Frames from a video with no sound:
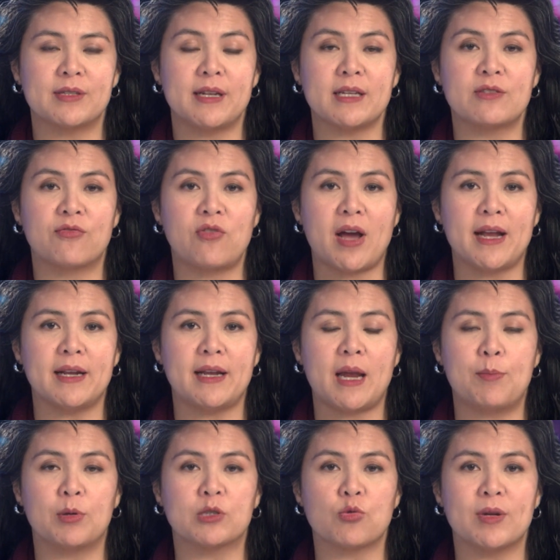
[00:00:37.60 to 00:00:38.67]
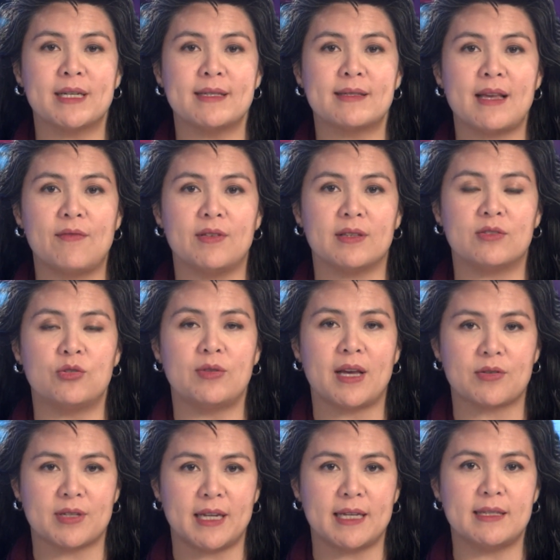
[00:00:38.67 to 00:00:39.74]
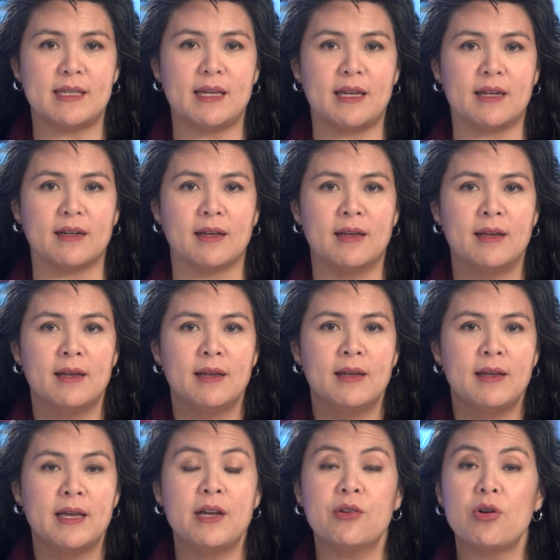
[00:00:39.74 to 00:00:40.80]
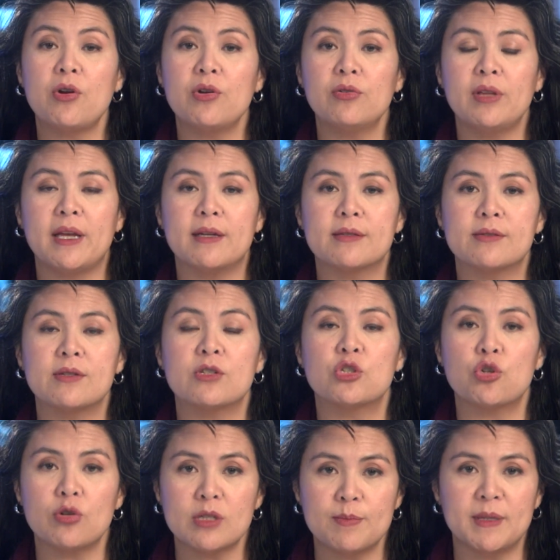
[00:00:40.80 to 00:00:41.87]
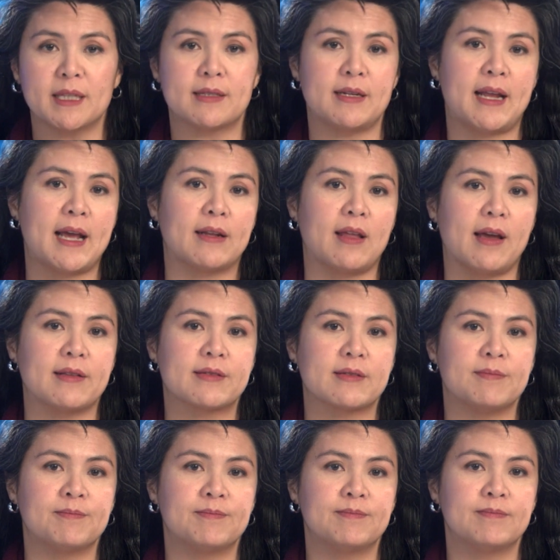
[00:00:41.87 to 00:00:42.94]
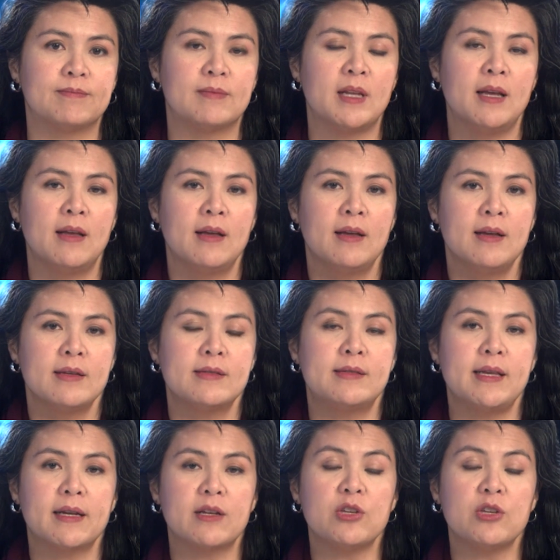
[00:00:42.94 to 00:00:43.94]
Today's Friday, April 27th, 2018. Here are your latest Church Militant headlines. Sick